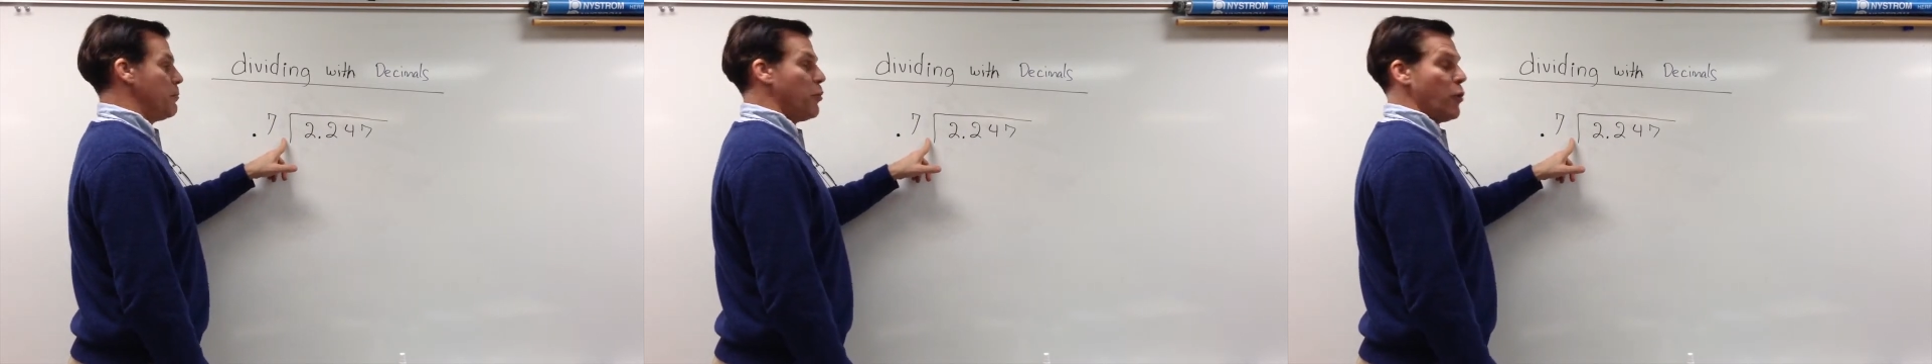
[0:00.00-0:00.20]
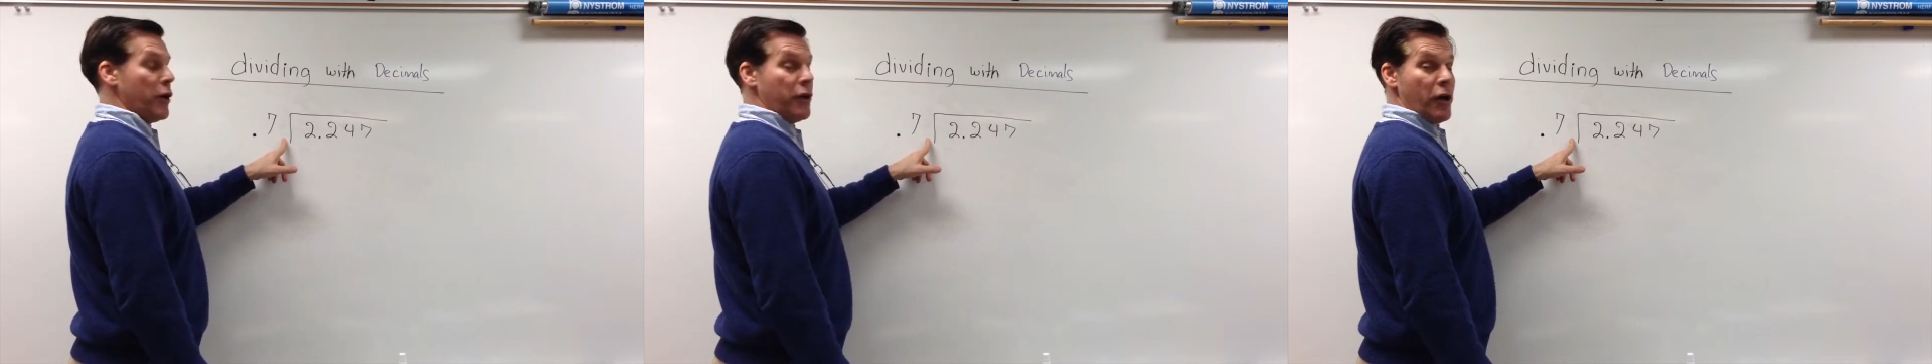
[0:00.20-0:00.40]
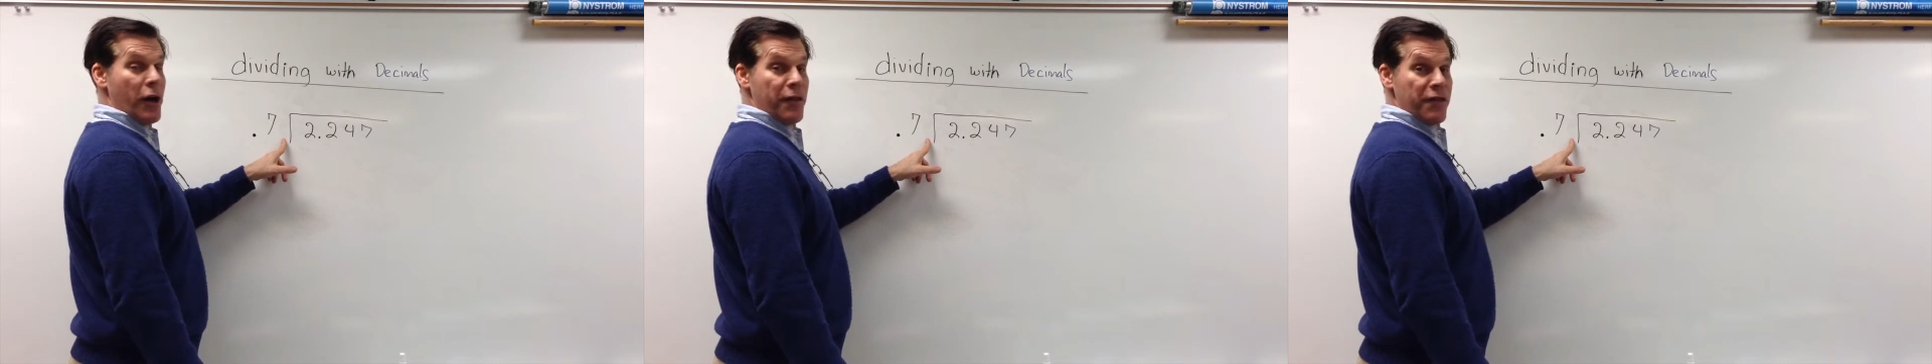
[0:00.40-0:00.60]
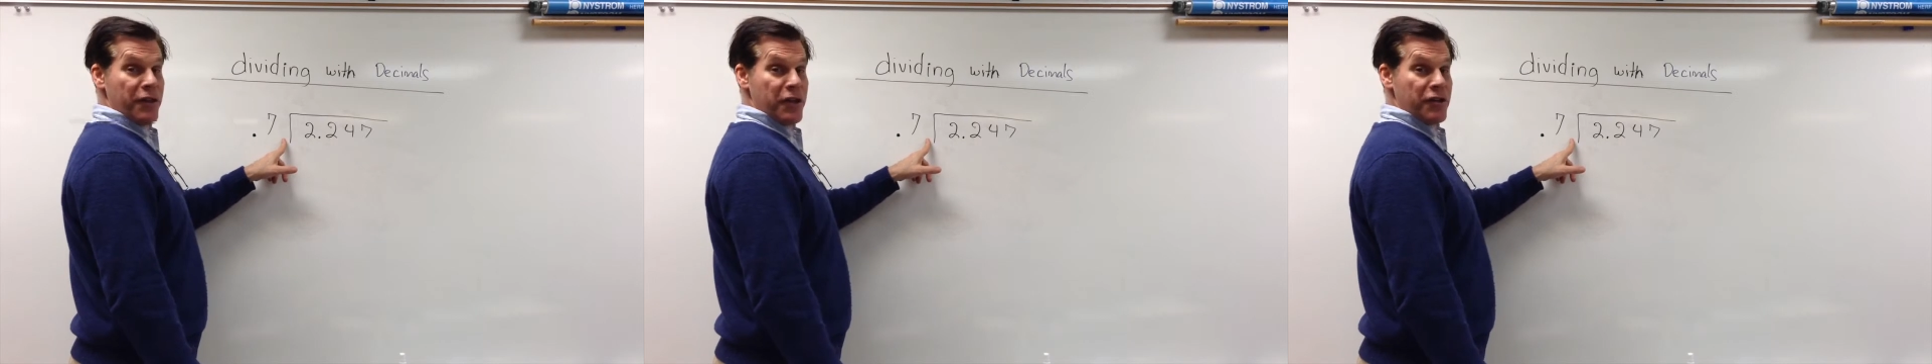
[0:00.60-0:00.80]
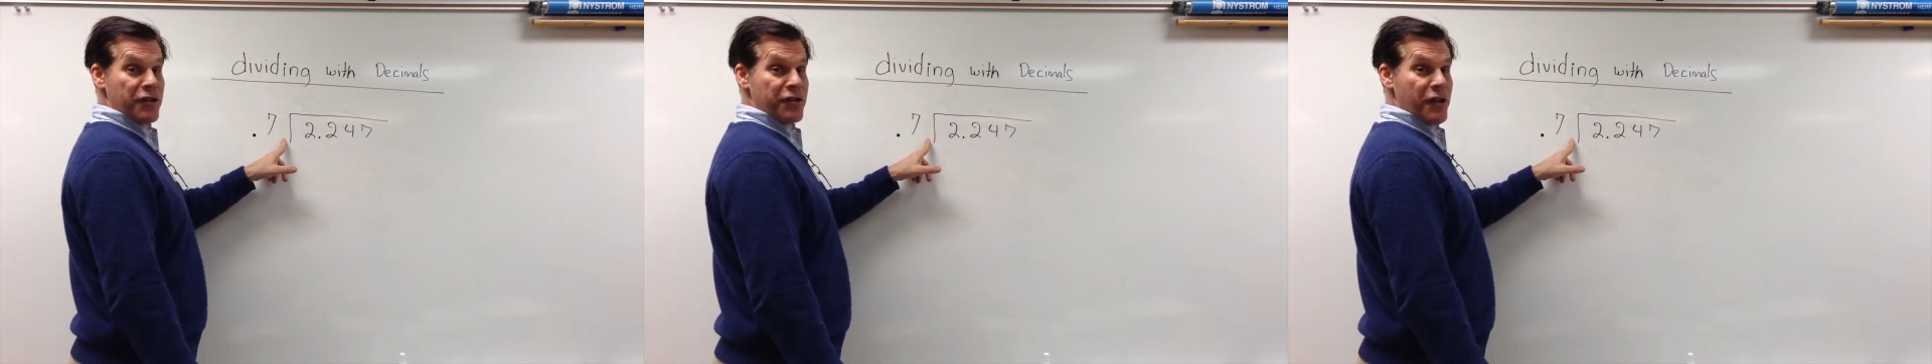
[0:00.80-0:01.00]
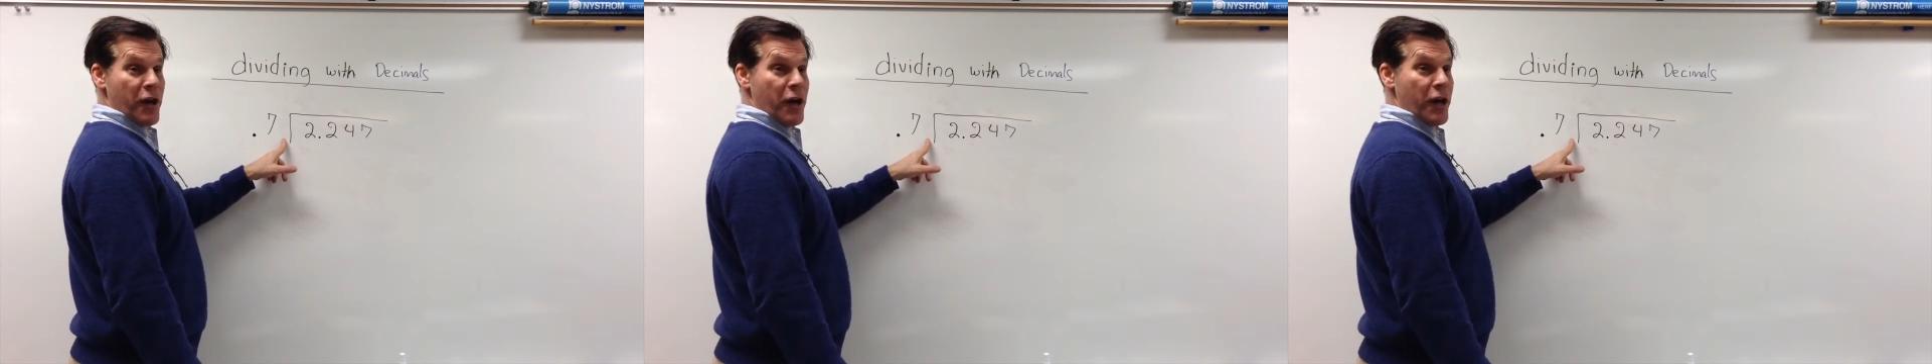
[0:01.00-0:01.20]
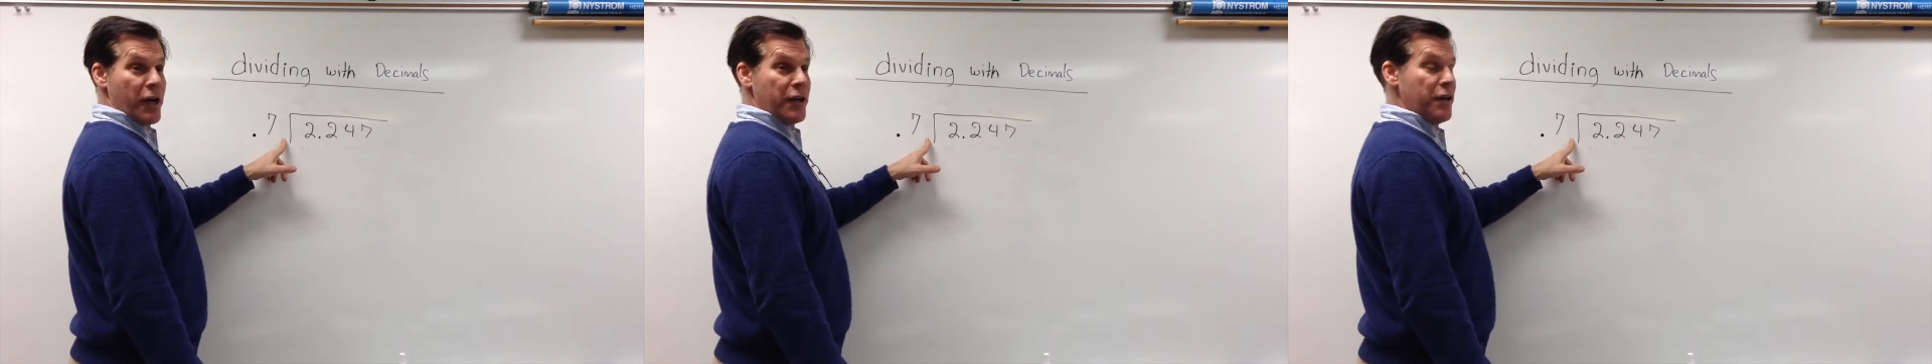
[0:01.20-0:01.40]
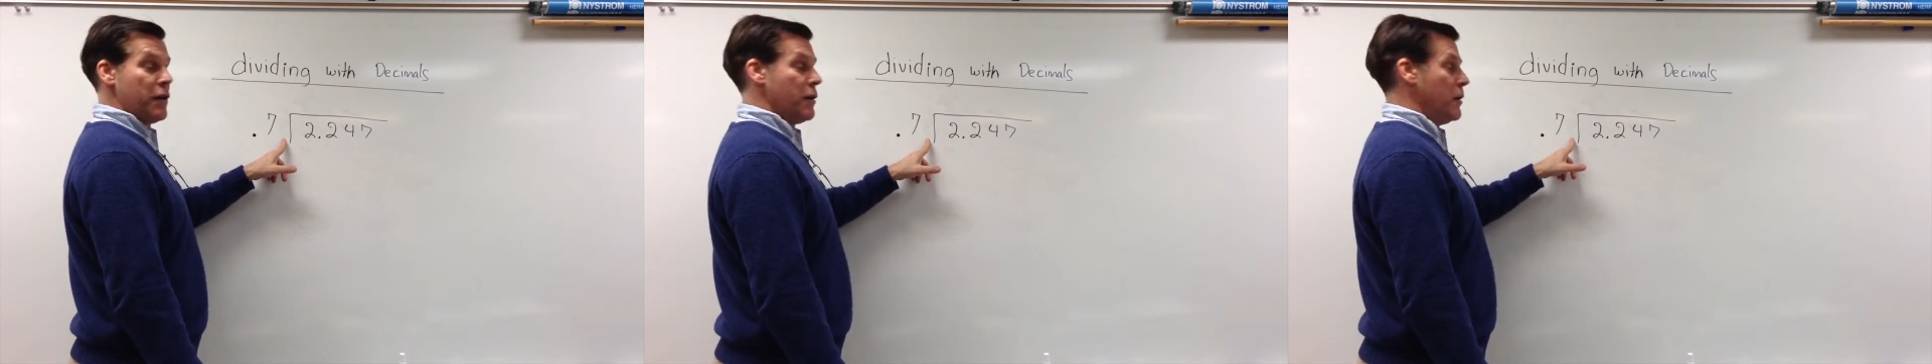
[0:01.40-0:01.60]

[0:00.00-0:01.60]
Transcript: point on this side,